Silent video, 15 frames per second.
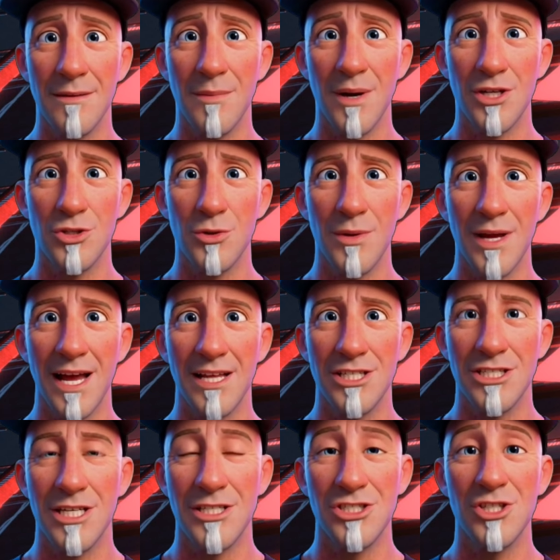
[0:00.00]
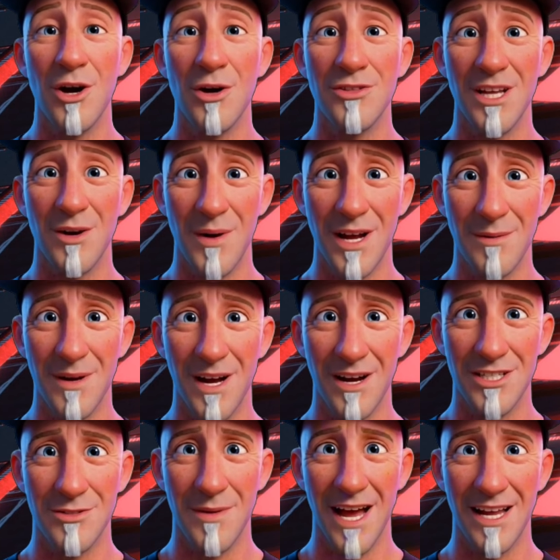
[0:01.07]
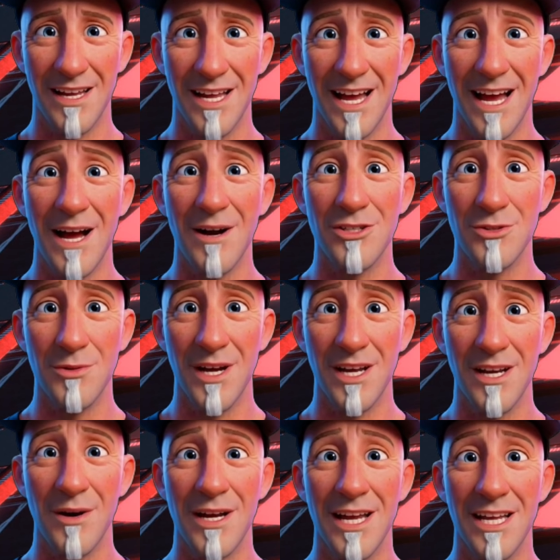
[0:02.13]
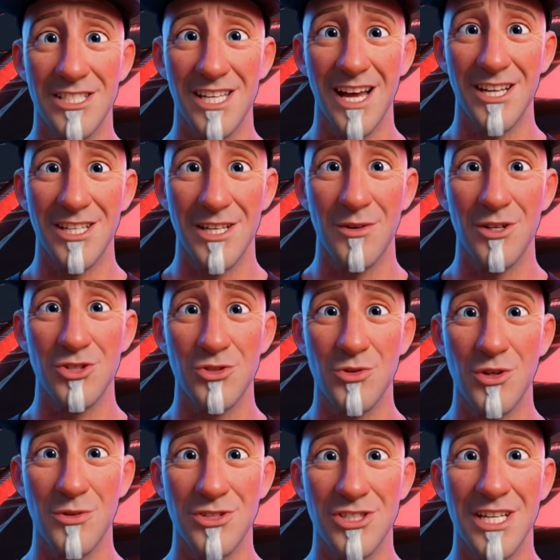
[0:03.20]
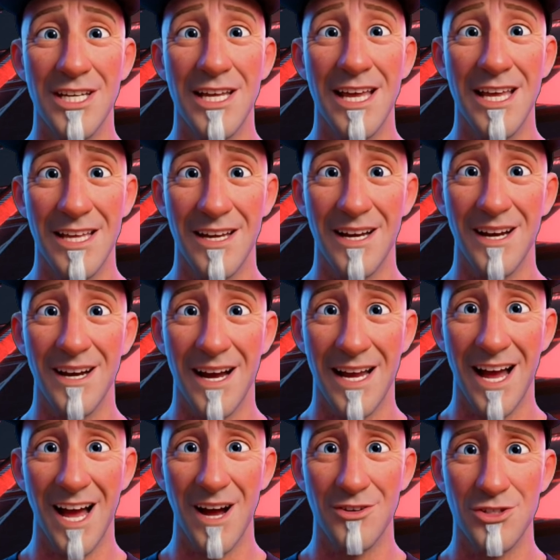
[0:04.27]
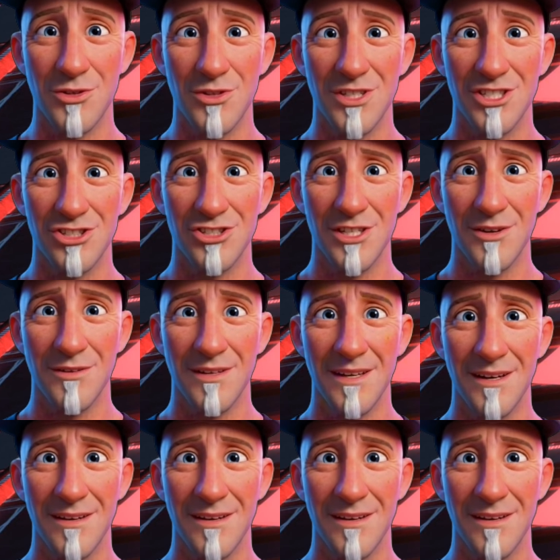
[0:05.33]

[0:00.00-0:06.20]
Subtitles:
Puzzle players can solve their way past bad layouts by knowing exactly which rooms they need and how to reach them.